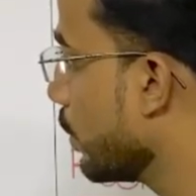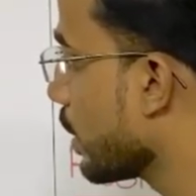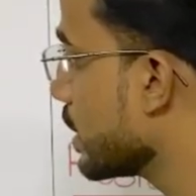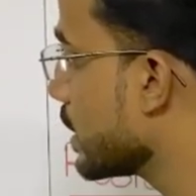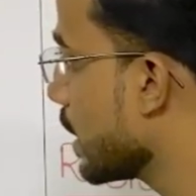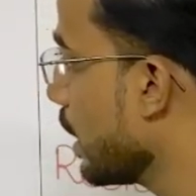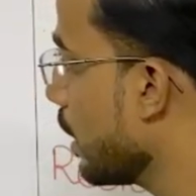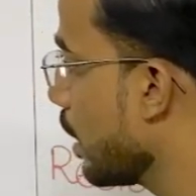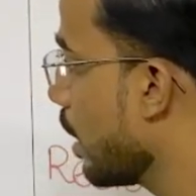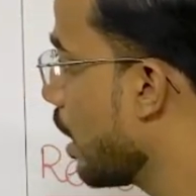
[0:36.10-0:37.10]
you can say
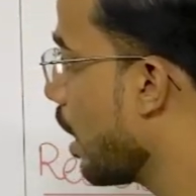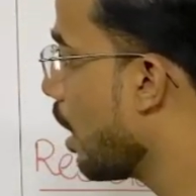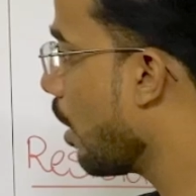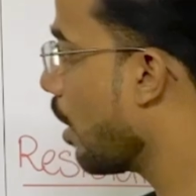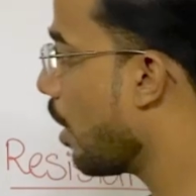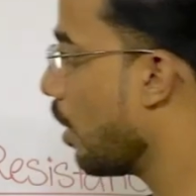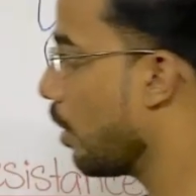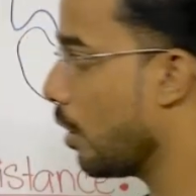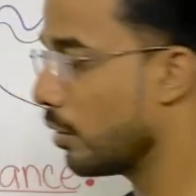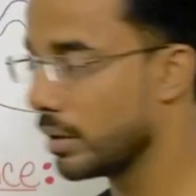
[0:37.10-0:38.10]

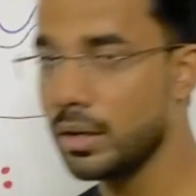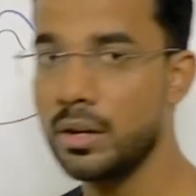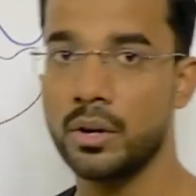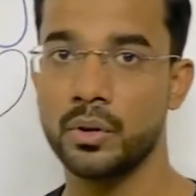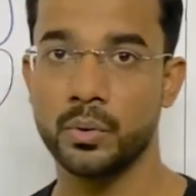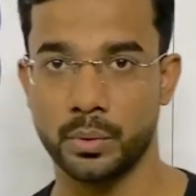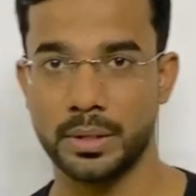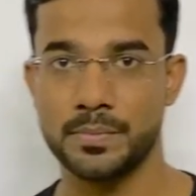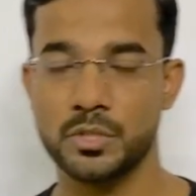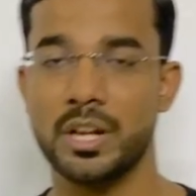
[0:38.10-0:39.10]
oral route.
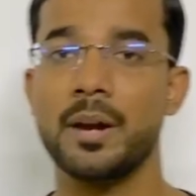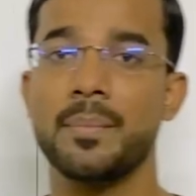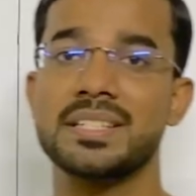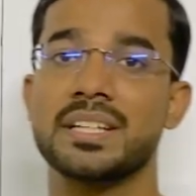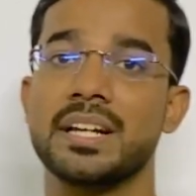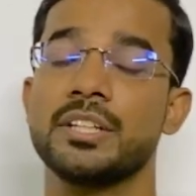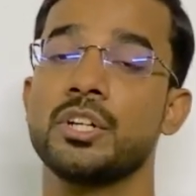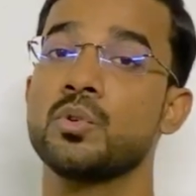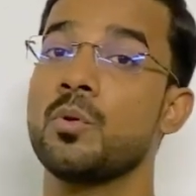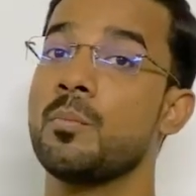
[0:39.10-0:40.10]
So here are basically the
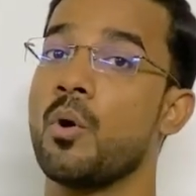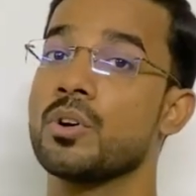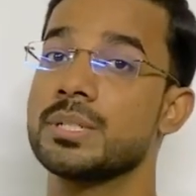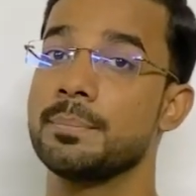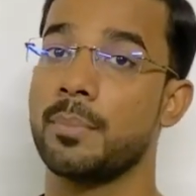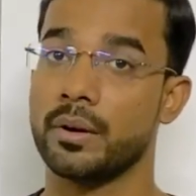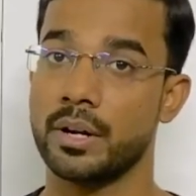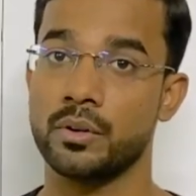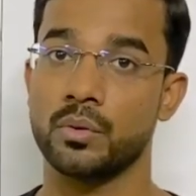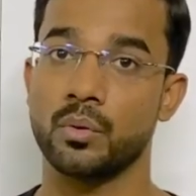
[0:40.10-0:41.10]
two most
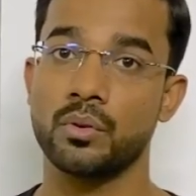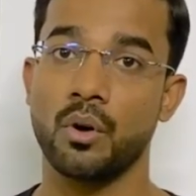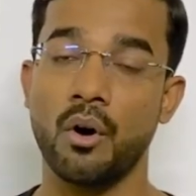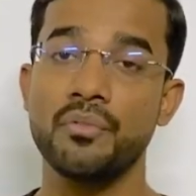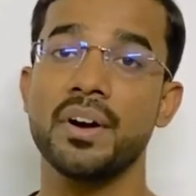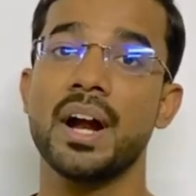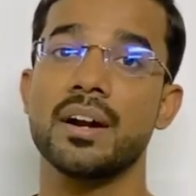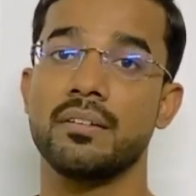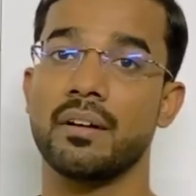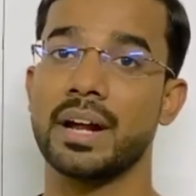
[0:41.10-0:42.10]
important route of
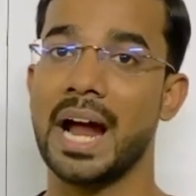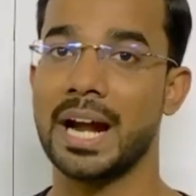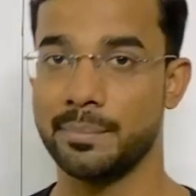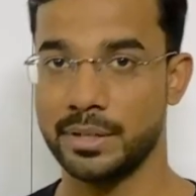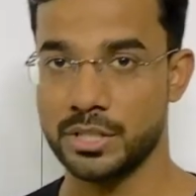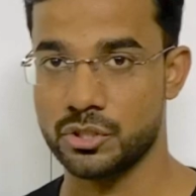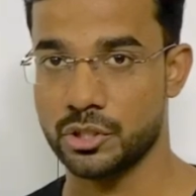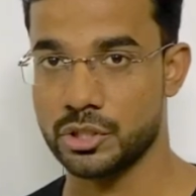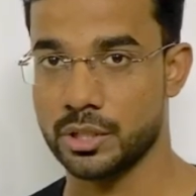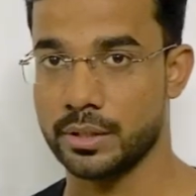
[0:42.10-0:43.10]
drug
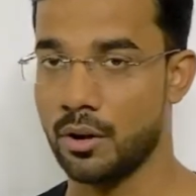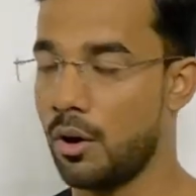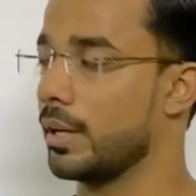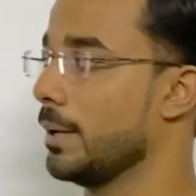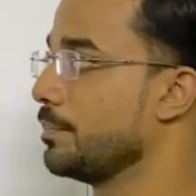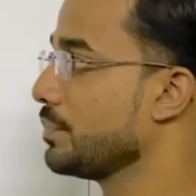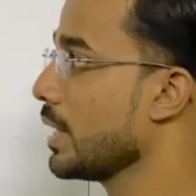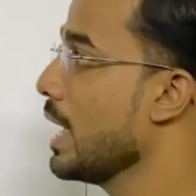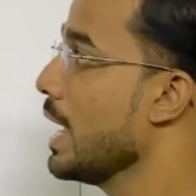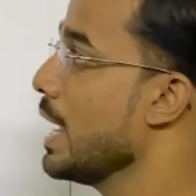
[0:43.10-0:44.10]
administration. Okay,
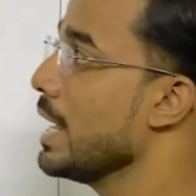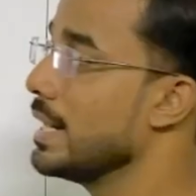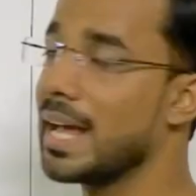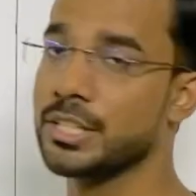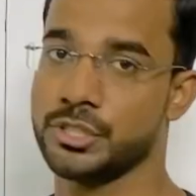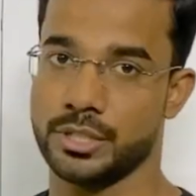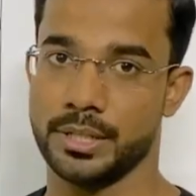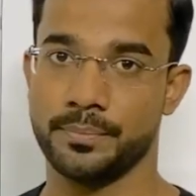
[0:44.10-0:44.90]
next